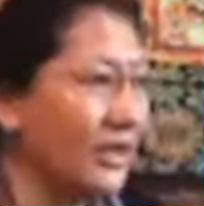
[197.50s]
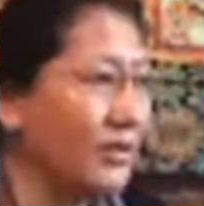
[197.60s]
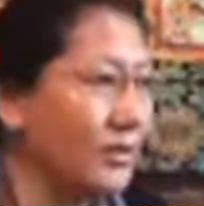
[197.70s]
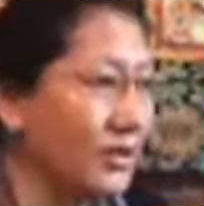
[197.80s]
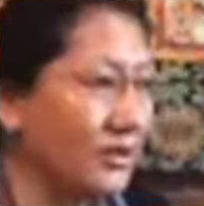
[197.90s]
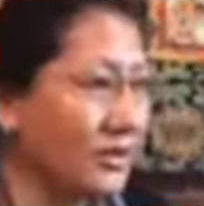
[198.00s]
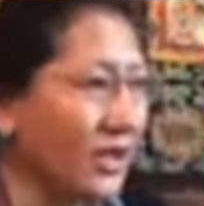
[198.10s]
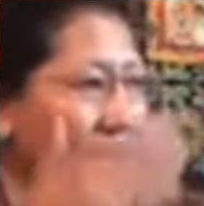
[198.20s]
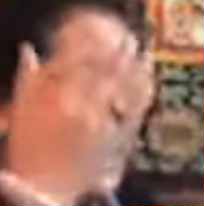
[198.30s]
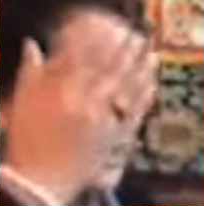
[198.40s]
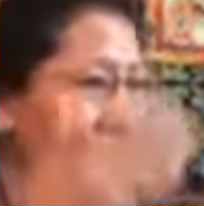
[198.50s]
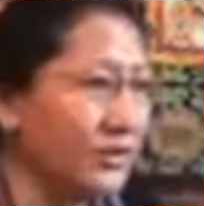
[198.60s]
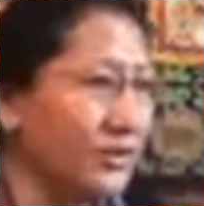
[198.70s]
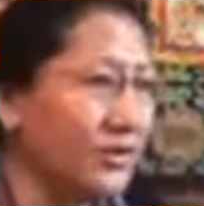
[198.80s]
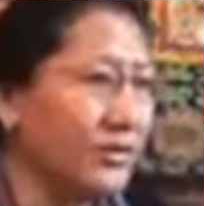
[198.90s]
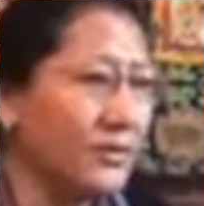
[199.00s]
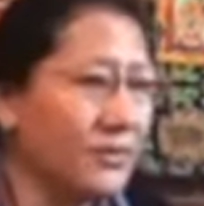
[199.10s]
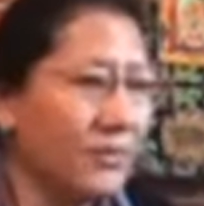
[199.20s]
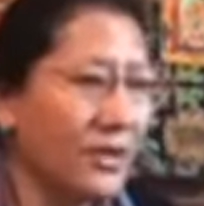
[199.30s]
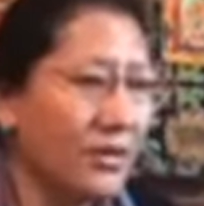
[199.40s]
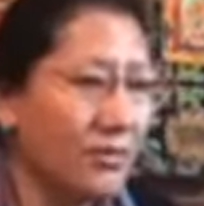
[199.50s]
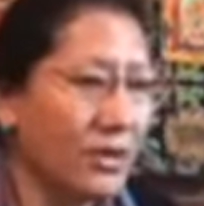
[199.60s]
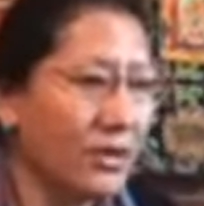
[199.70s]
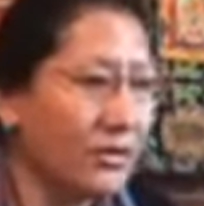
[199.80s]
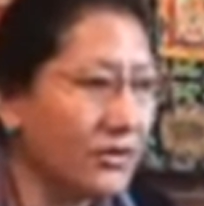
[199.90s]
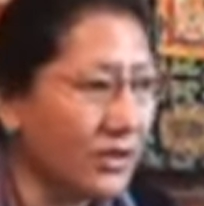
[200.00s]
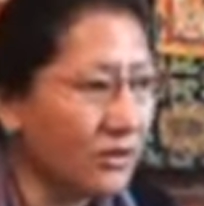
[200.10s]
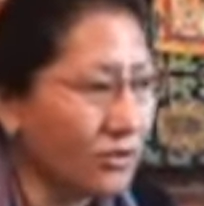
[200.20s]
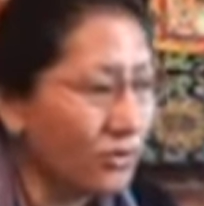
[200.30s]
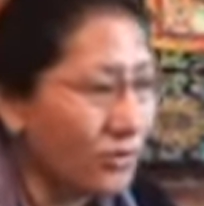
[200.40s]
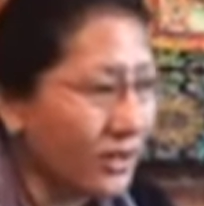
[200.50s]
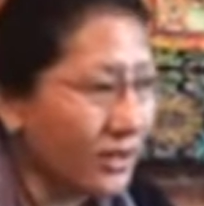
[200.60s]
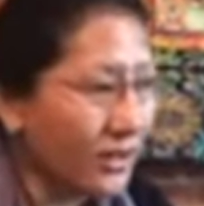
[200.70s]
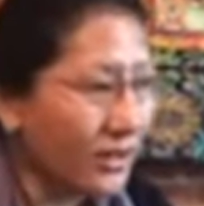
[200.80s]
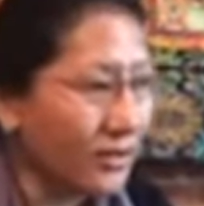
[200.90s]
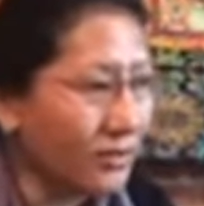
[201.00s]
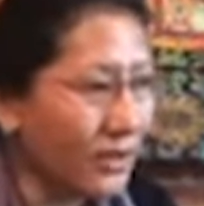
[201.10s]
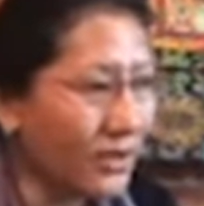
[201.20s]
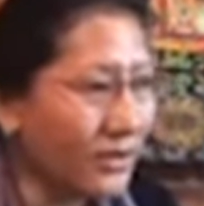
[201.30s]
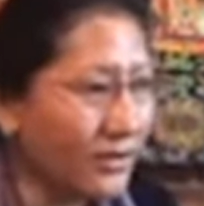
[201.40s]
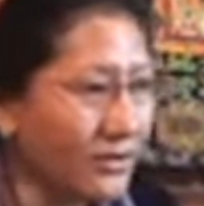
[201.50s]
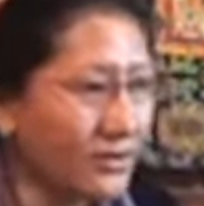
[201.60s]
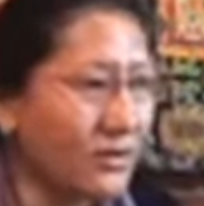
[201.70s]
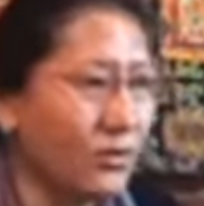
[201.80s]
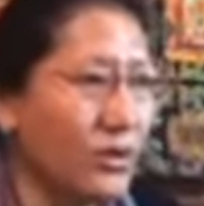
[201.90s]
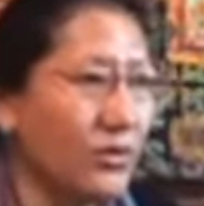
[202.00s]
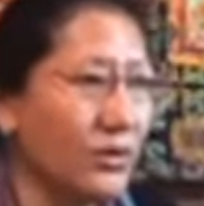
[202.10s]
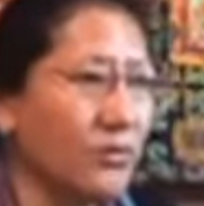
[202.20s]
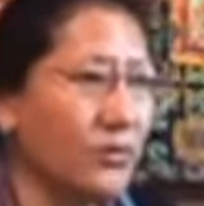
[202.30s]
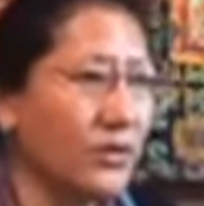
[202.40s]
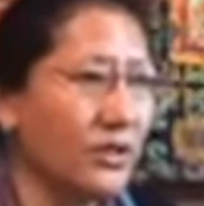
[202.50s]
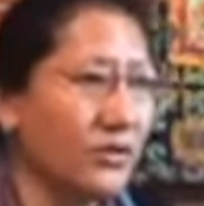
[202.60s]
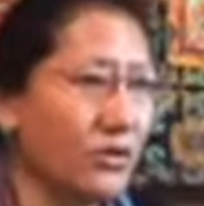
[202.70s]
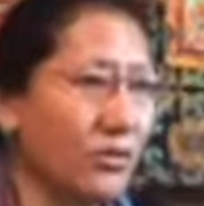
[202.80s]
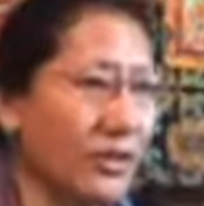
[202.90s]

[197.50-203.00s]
elements, colors, because it's to make a balance. When we're putting sort of